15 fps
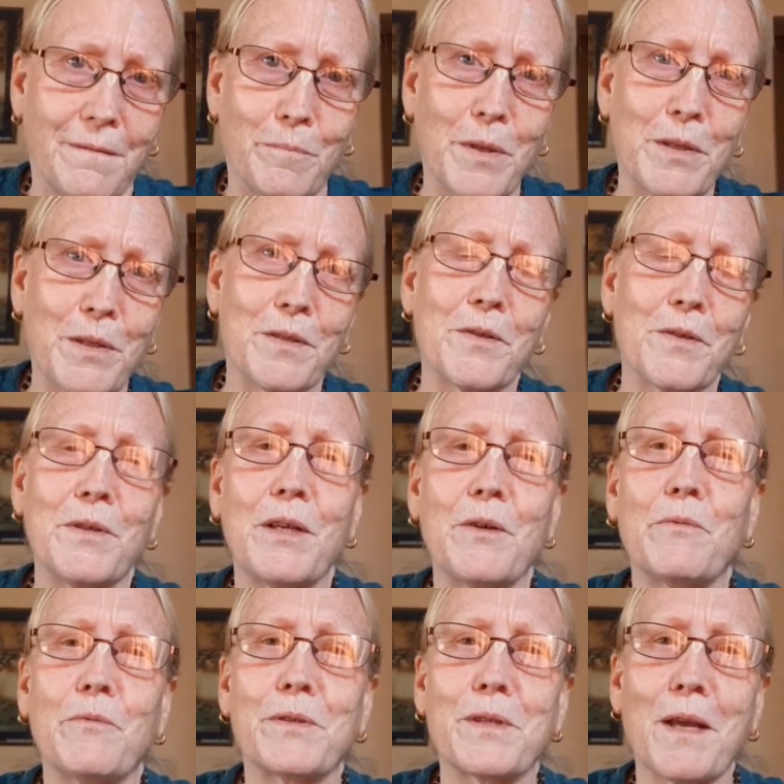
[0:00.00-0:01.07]
but soon he
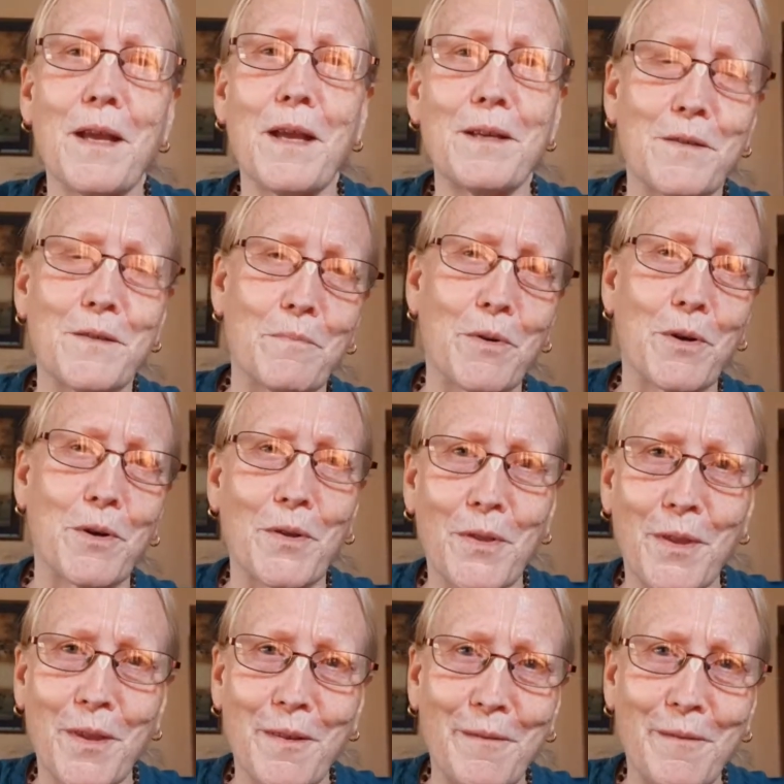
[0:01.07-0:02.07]
will take his birth.